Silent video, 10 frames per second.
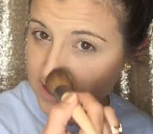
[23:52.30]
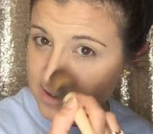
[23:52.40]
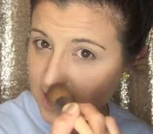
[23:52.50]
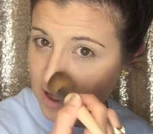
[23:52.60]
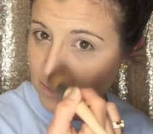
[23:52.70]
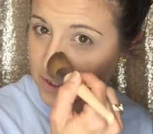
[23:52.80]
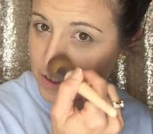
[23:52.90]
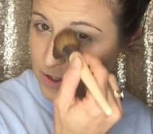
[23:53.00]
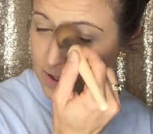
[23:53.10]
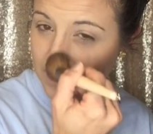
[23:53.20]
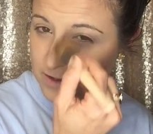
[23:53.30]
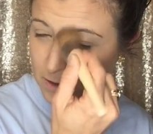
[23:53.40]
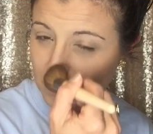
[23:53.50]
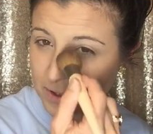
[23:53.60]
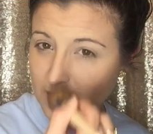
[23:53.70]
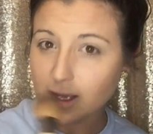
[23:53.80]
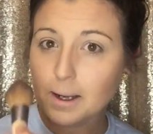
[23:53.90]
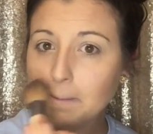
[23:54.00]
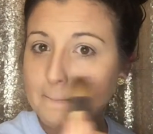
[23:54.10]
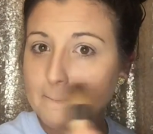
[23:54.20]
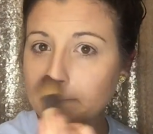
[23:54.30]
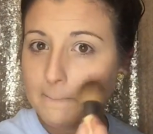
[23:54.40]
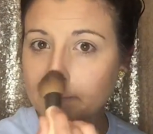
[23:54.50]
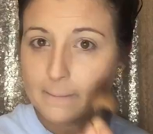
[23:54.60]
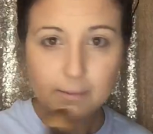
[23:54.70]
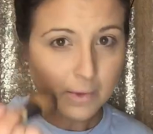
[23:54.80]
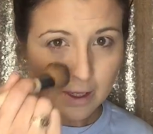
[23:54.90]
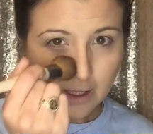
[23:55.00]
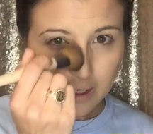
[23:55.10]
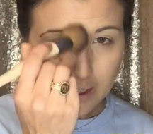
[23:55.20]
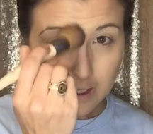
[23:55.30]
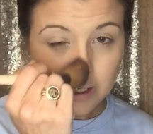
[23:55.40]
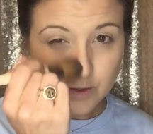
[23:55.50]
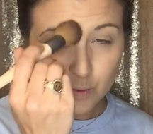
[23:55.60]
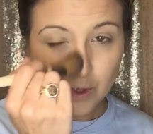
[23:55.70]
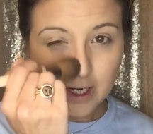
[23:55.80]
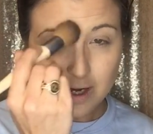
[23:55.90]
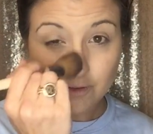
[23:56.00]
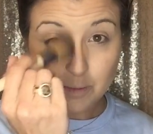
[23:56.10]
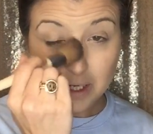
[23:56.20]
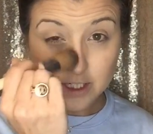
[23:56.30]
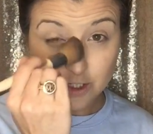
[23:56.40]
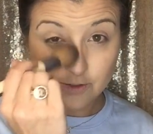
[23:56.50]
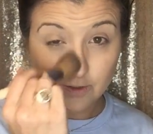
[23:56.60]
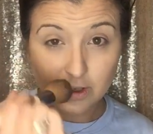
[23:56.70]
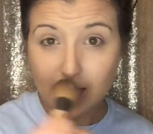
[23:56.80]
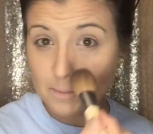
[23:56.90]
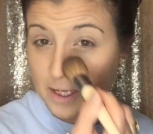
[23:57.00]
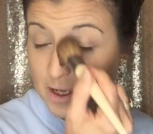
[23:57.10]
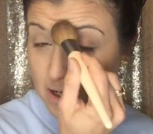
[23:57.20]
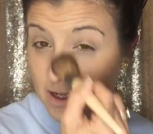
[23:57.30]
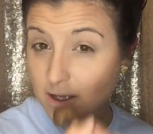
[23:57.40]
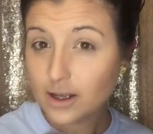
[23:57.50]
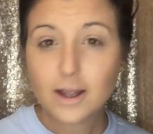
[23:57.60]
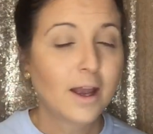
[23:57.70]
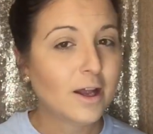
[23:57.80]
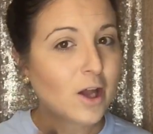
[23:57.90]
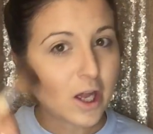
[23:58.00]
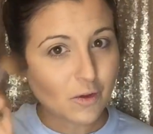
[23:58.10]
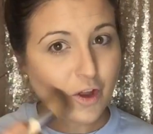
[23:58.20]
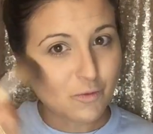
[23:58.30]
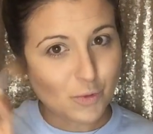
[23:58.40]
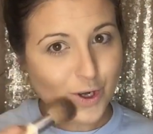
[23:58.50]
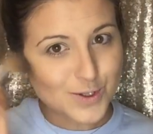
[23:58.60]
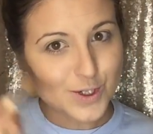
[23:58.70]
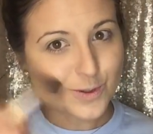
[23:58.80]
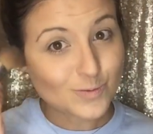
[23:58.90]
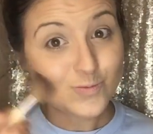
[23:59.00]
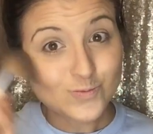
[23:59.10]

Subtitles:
as to how much you have to apply. It's whatever makes you feel happy. And I love bronzer.